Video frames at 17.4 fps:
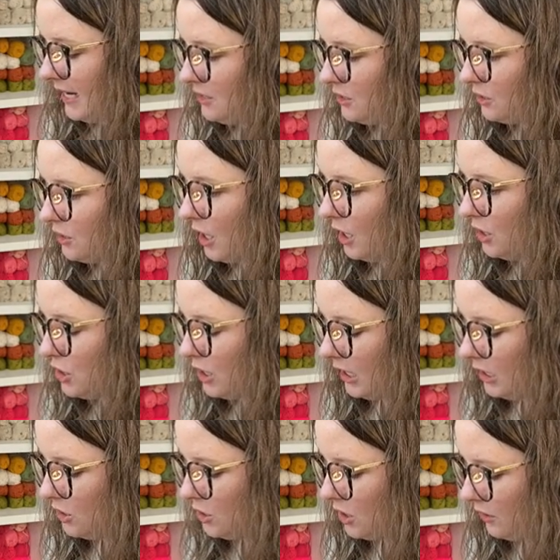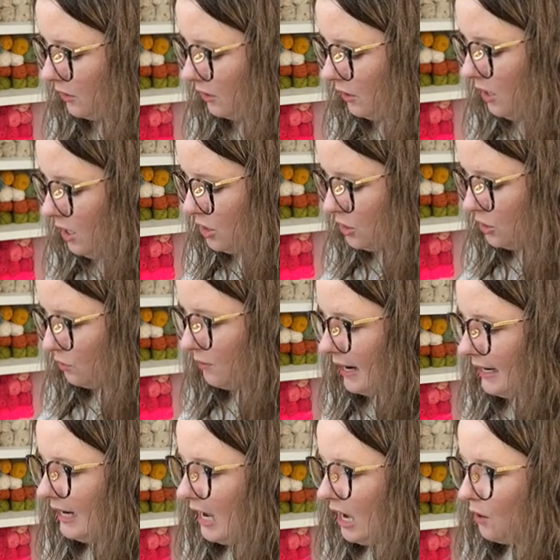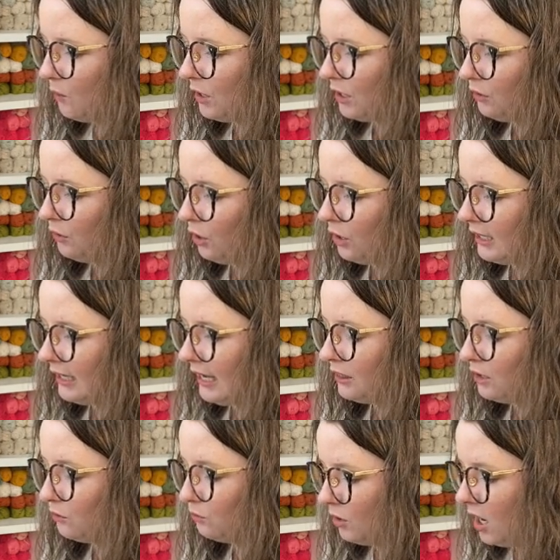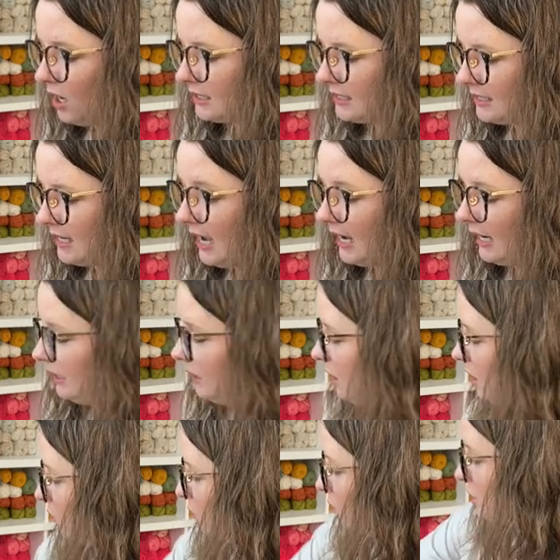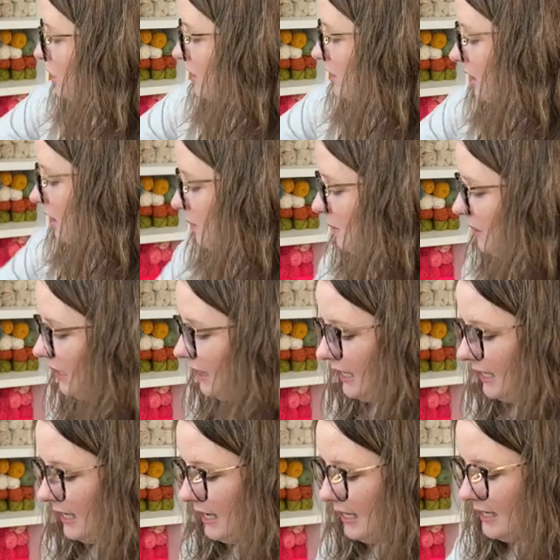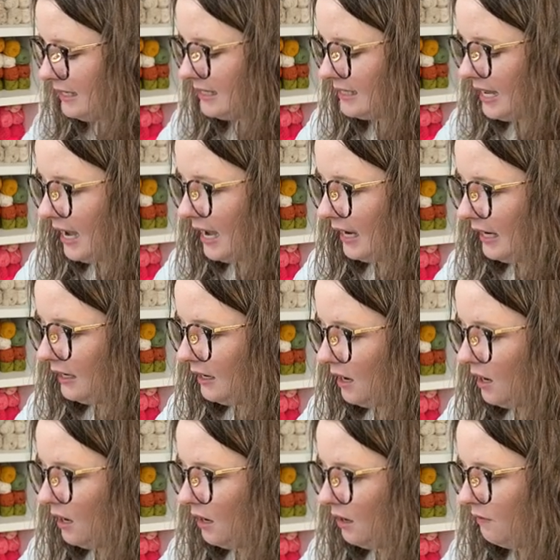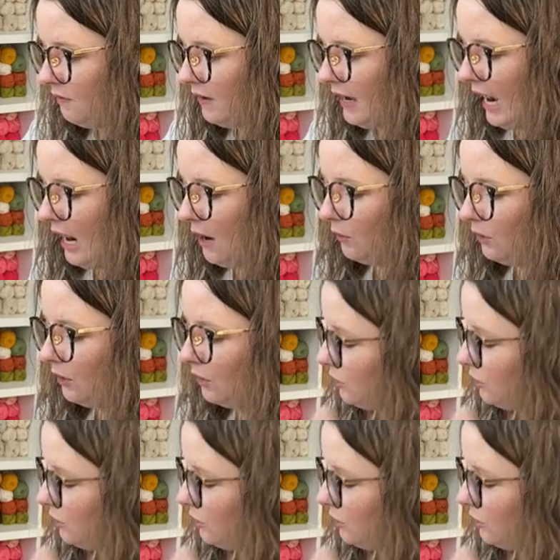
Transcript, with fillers: are touching each other. So right now we're looking at the wrong side, which is going to be the inside of our